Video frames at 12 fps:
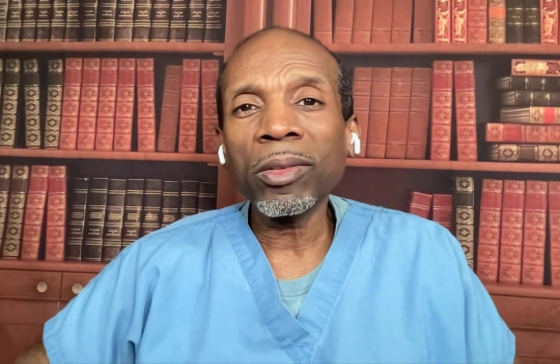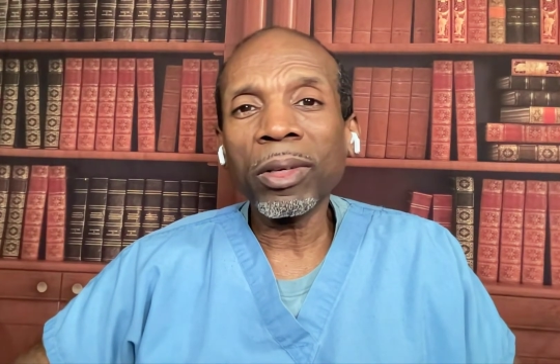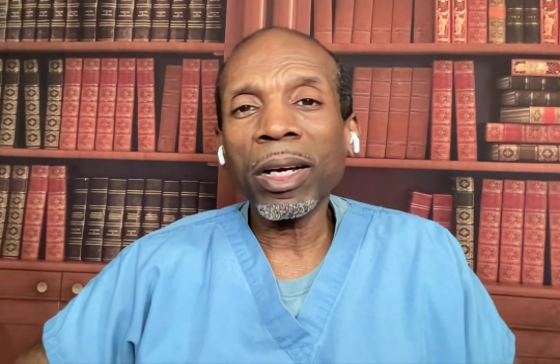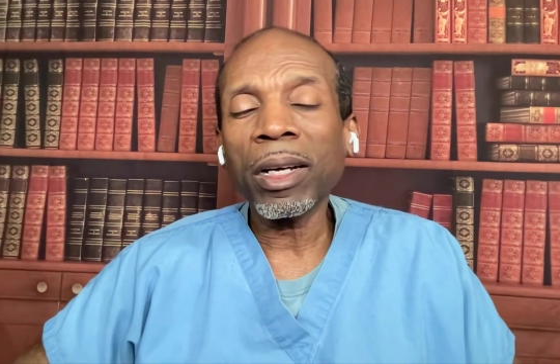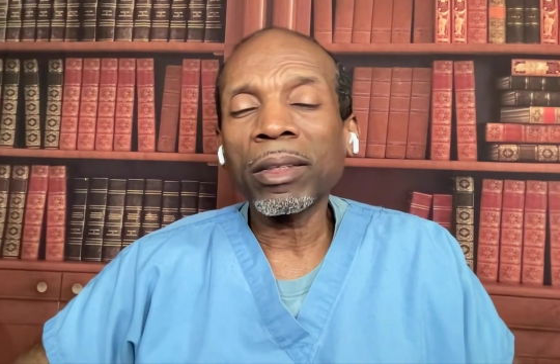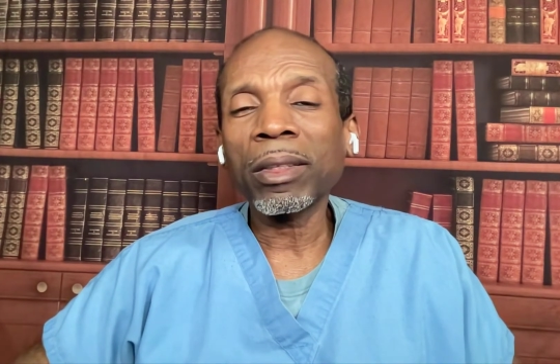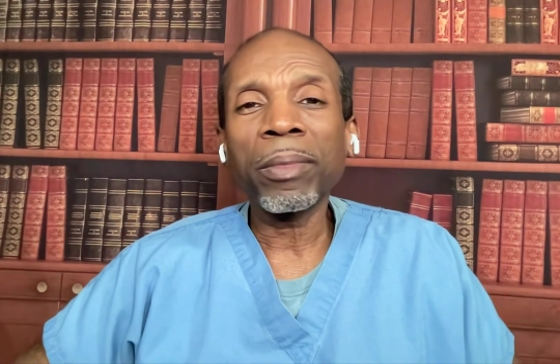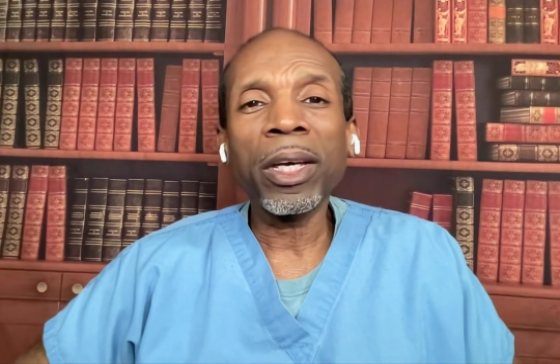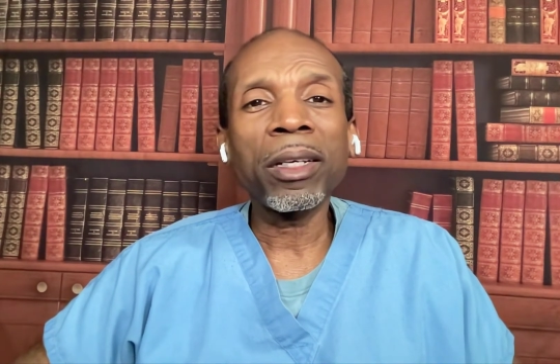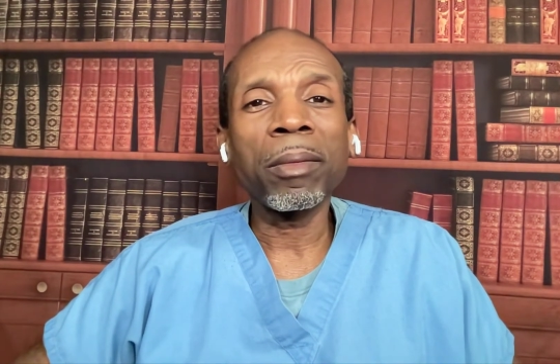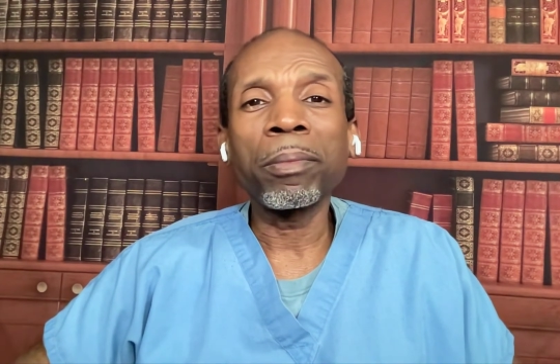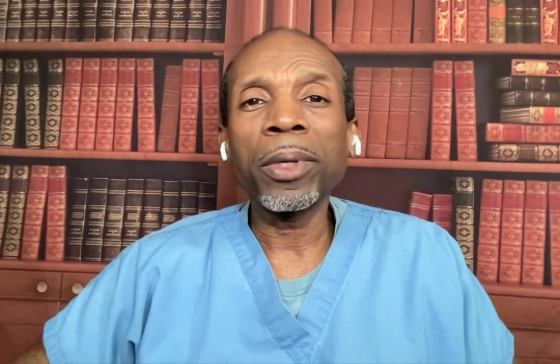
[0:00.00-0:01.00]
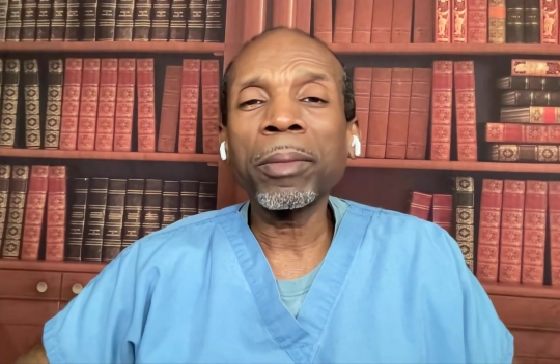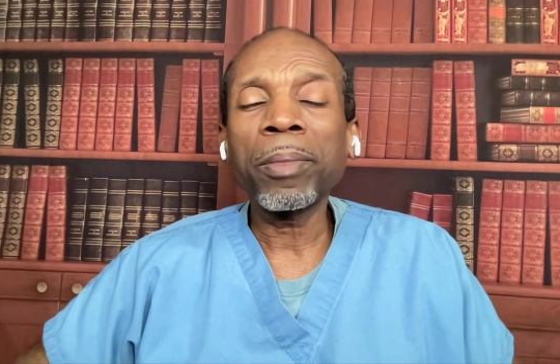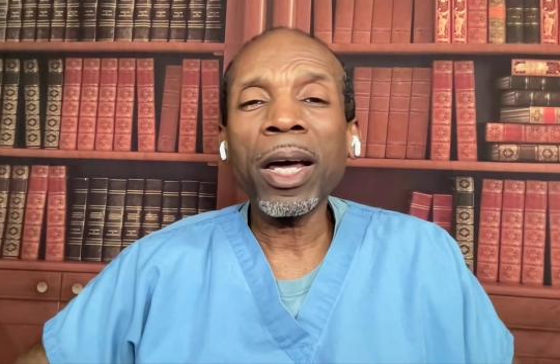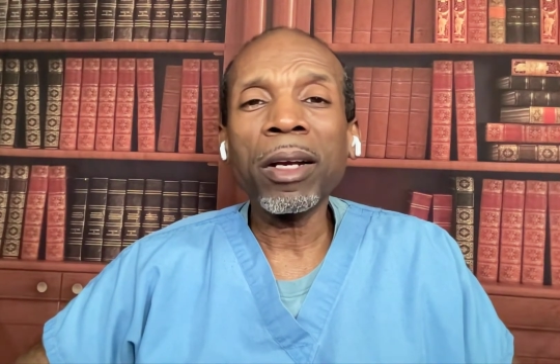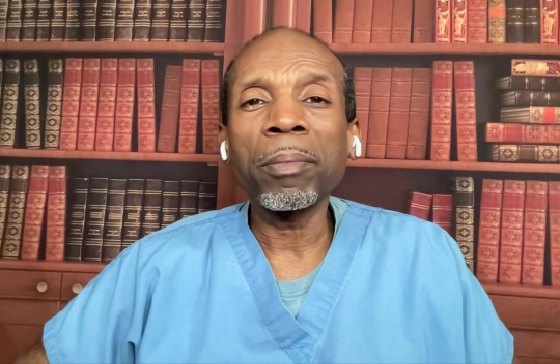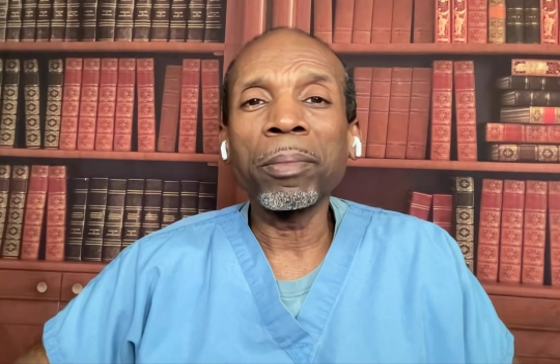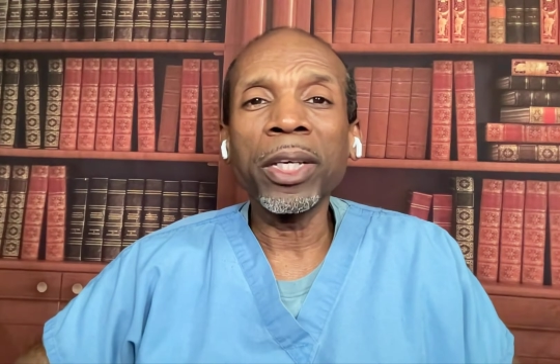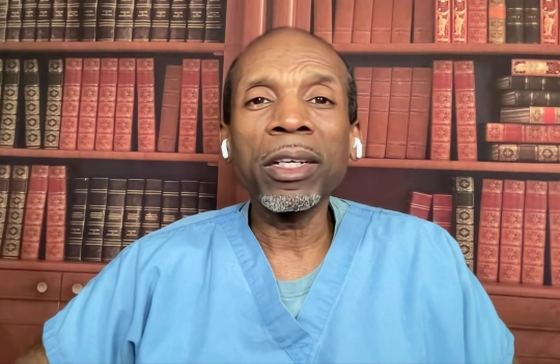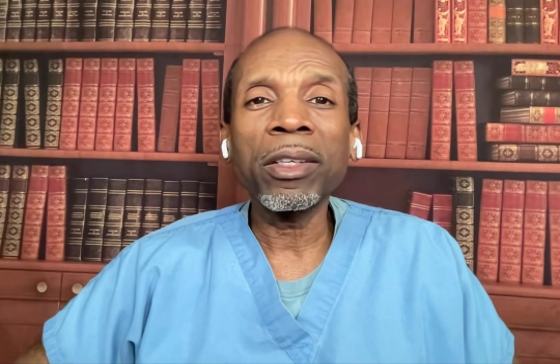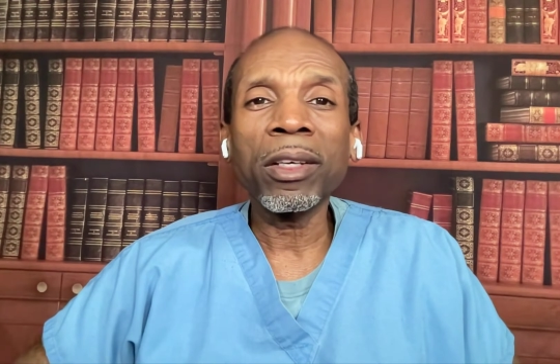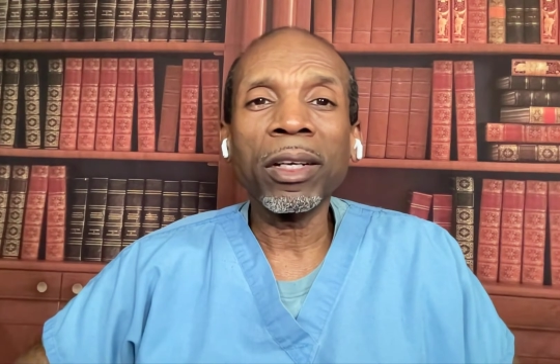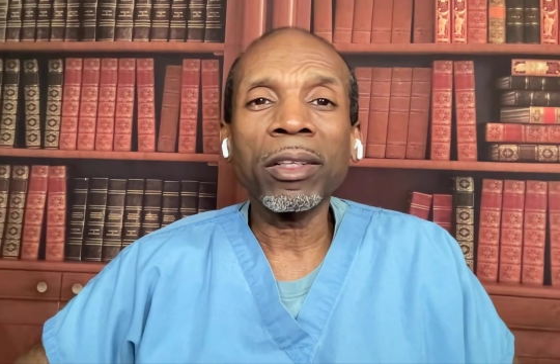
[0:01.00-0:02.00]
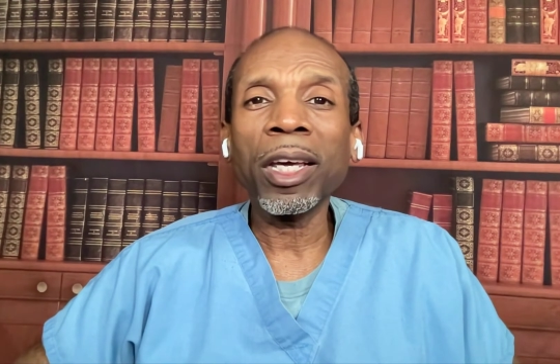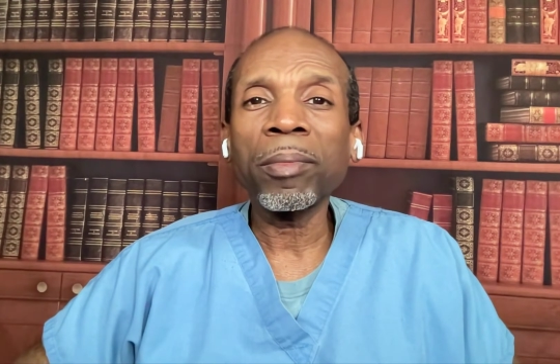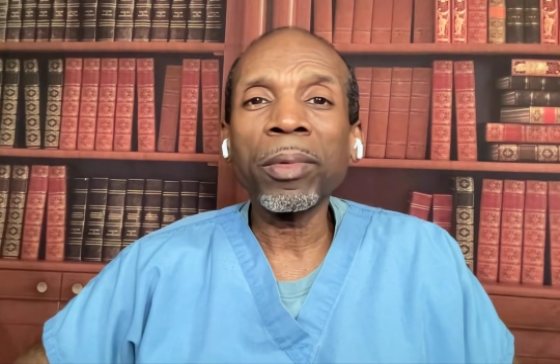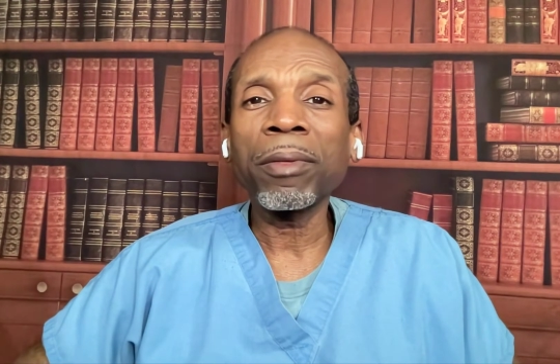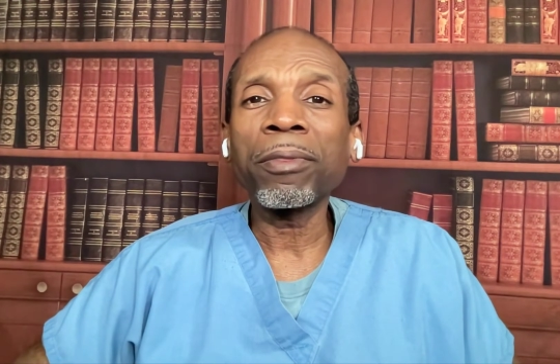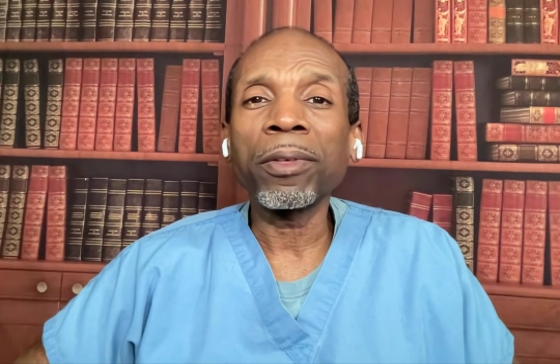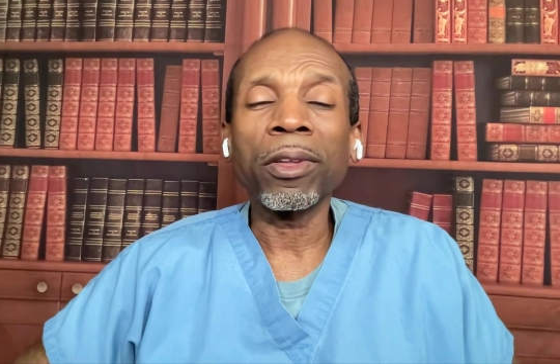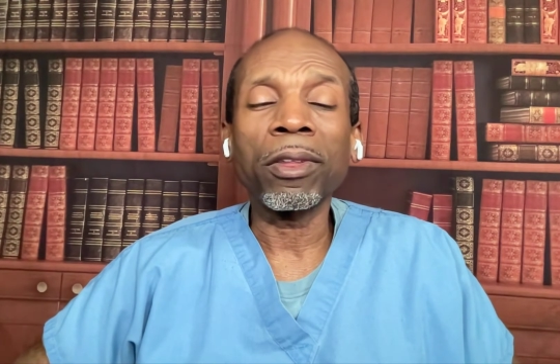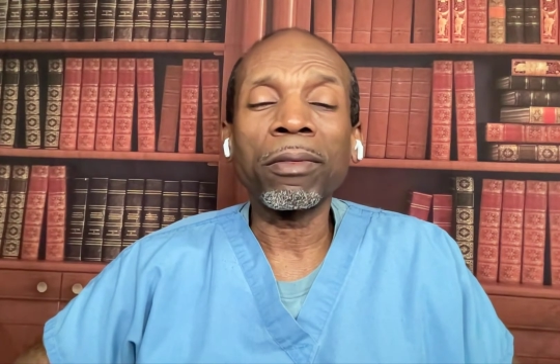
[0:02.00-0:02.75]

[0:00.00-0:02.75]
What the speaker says: where I'll make a big pot of beans that'll take me for